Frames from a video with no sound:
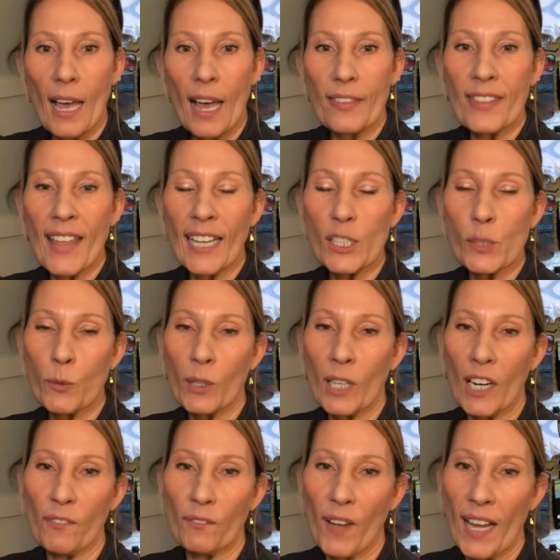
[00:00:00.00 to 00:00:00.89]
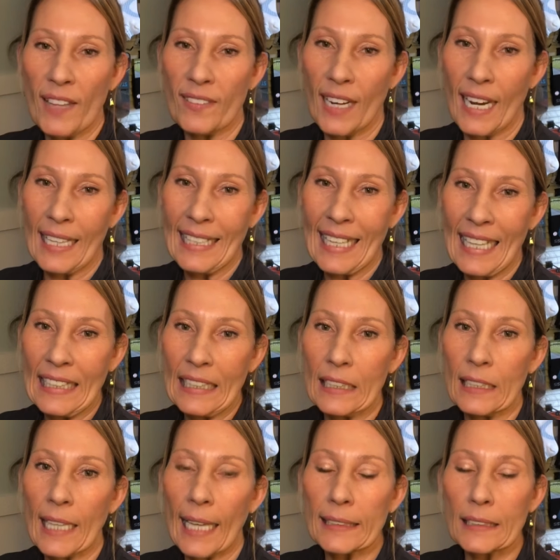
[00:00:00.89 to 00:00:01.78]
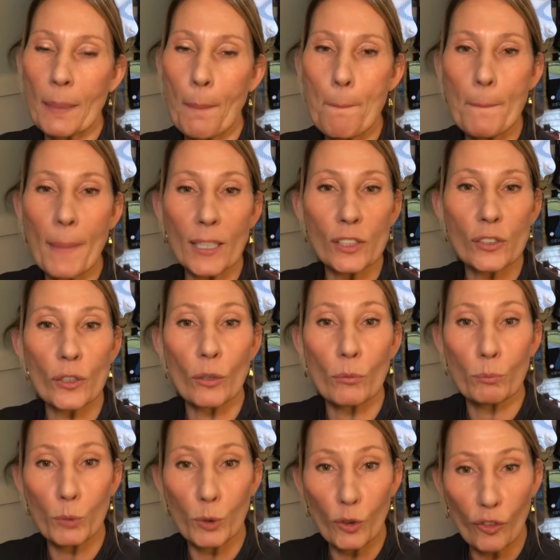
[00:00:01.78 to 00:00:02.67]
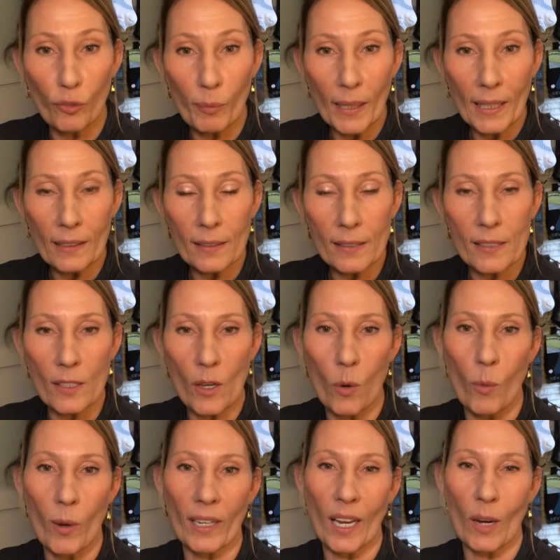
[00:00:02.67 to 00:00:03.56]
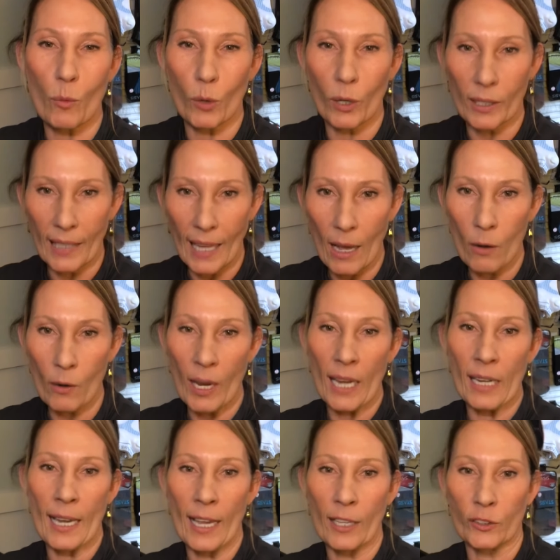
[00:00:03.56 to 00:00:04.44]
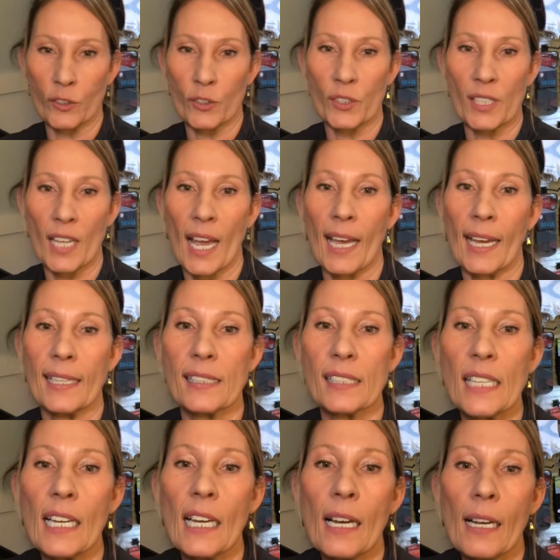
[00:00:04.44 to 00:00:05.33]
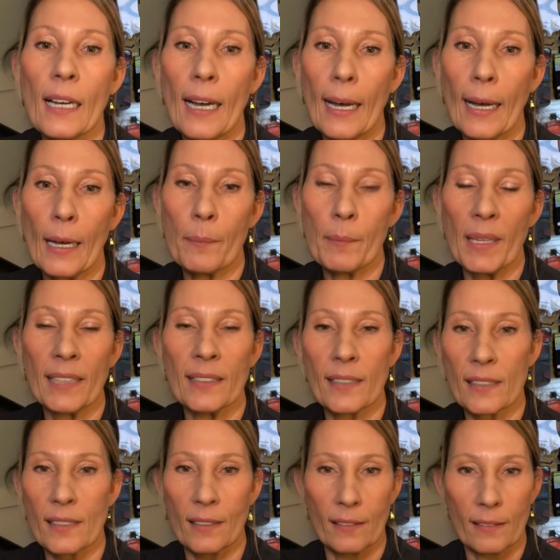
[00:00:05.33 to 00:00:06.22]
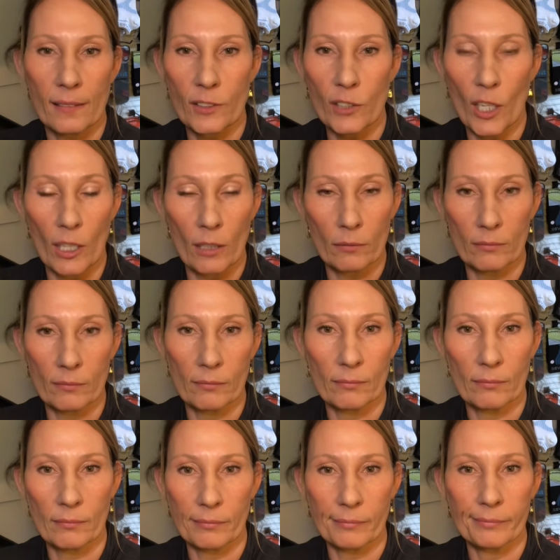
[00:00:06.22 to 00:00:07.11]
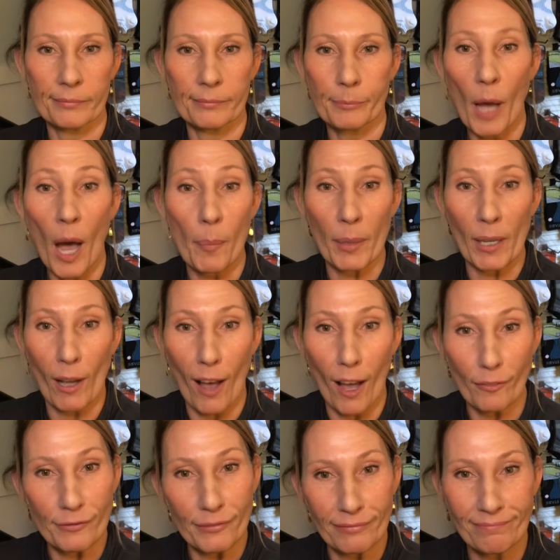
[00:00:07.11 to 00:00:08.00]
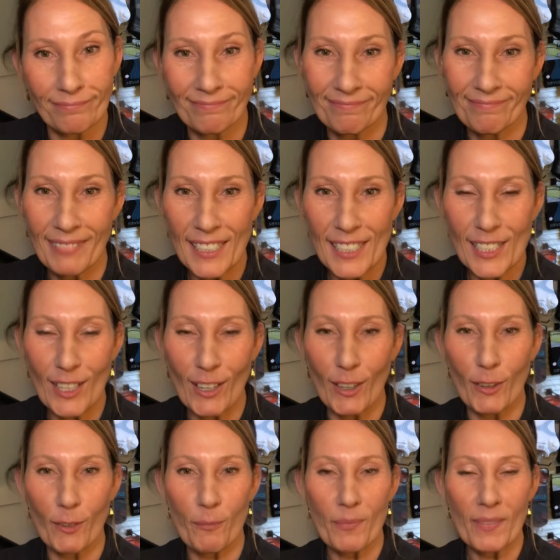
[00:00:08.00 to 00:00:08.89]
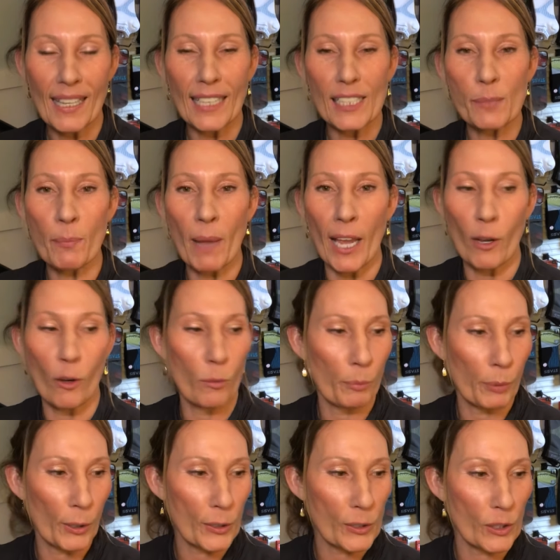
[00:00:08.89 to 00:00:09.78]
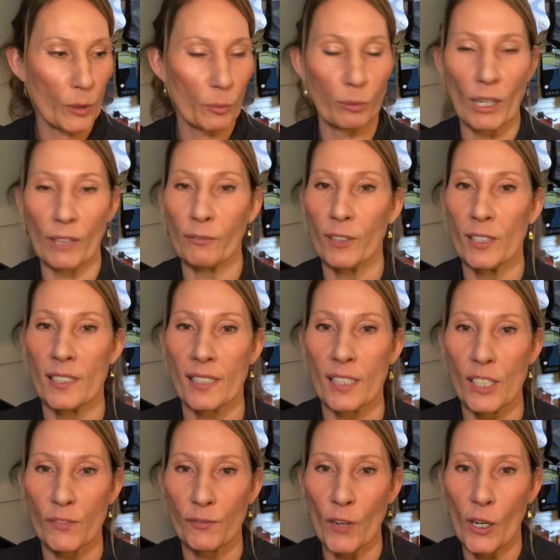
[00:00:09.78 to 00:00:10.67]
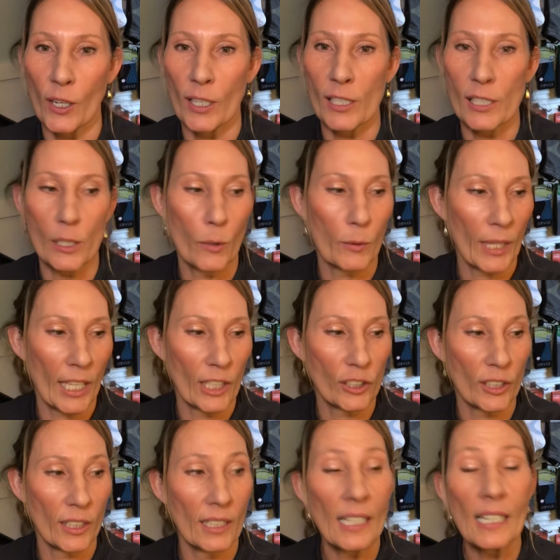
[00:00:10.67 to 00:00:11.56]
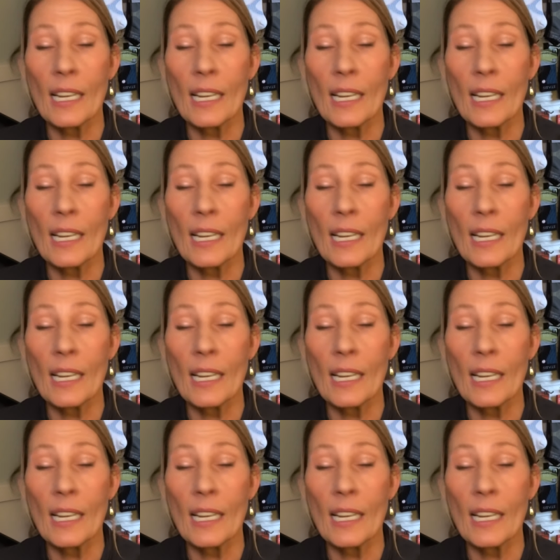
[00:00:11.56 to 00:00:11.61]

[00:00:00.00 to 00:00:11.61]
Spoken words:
That's where I find that I get less muscle movement. So when I work out and exercise, it doesn't start popping off. So that's my own personal preference as far as location.